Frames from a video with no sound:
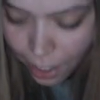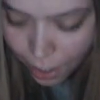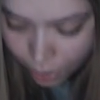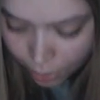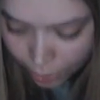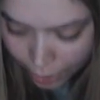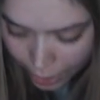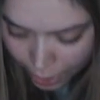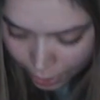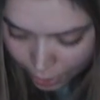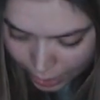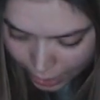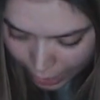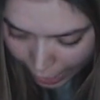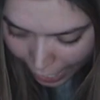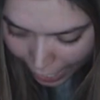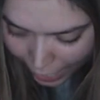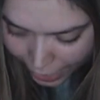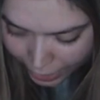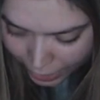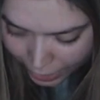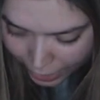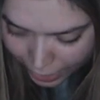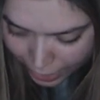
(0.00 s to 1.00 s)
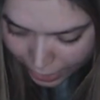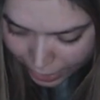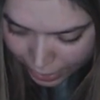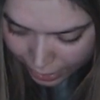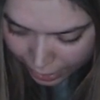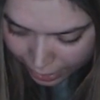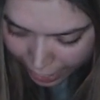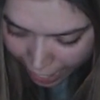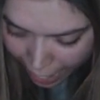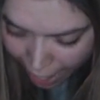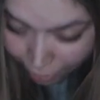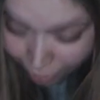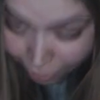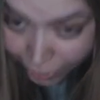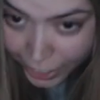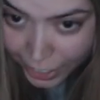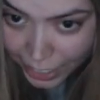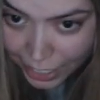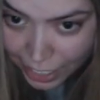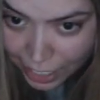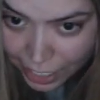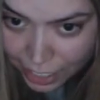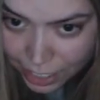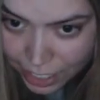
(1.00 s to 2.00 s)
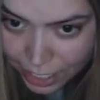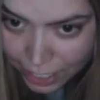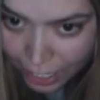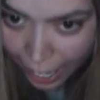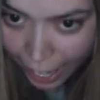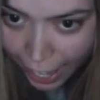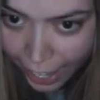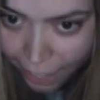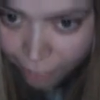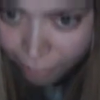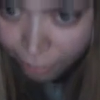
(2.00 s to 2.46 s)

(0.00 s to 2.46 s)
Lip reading: the tendons and everything inside